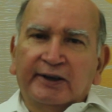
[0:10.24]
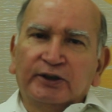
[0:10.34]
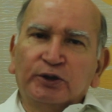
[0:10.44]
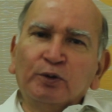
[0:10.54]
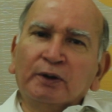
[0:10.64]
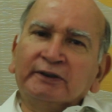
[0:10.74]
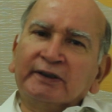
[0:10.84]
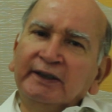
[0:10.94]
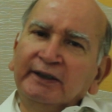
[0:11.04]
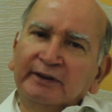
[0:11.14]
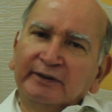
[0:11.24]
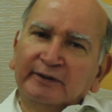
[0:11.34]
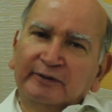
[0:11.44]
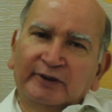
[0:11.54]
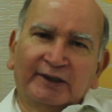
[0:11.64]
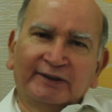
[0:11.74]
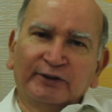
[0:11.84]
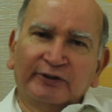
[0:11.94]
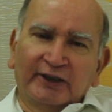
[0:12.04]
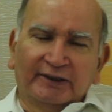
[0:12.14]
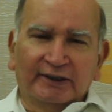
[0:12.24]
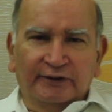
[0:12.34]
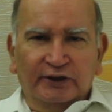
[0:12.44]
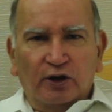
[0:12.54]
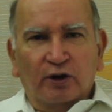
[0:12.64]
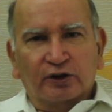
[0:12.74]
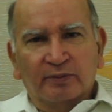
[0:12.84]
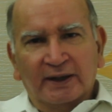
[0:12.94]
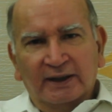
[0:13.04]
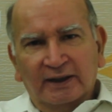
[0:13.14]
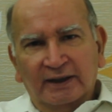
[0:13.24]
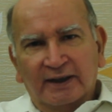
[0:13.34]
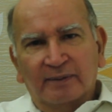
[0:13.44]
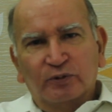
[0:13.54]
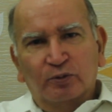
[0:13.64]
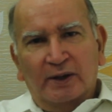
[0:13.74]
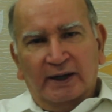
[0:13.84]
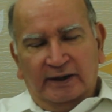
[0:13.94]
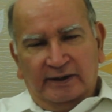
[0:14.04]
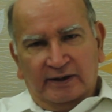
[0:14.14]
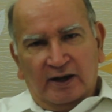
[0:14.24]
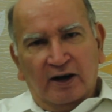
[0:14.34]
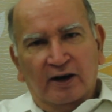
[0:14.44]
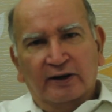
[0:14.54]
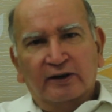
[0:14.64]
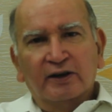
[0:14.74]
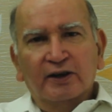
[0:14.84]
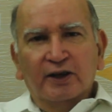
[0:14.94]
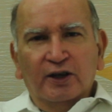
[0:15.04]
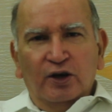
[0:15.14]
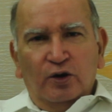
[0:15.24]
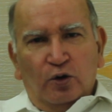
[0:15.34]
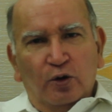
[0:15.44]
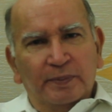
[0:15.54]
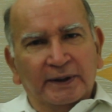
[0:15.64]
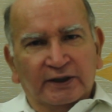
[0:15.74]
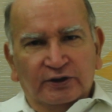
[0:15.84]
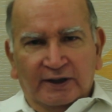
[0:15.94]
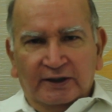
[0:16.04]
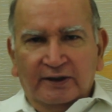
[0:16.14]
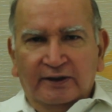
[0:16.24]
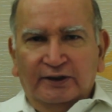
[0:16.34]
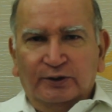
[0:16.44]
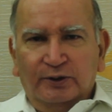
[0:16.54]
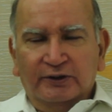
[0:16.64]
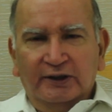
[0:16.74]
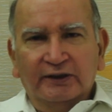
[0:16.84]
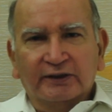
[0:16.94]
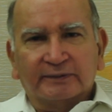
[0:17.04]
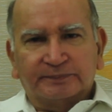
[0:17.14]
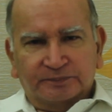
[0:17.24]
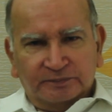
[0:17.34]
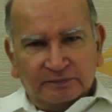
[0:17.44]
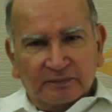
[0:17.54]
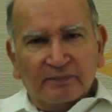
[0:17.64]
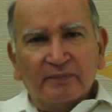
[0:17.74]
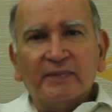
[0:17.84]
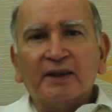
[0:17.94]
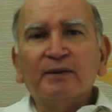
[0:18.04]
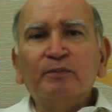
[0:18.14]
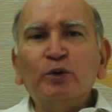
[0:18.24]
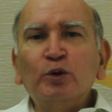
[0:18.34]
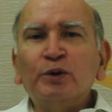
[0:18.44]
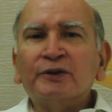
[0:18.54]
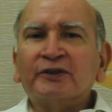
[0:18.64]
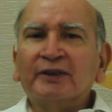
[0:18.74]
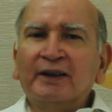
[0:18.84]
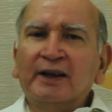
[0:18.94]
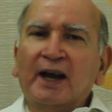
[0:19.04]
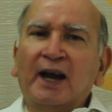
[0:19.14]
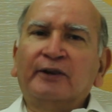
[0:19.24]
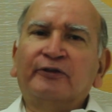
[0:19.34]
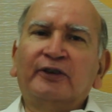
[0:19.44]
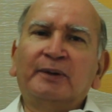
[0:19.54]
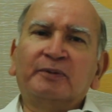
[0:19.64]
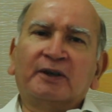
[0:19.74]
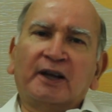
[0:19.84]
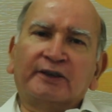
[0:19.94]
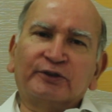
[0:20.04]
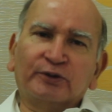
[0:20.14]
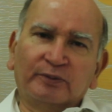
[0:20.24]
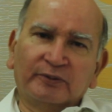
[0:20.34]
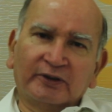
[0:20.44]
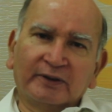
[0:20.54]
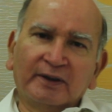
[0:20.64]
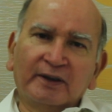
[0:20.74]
two or three words or phrases which automatically come to mind are open educational resources, MOOCs, and flipped classrooms.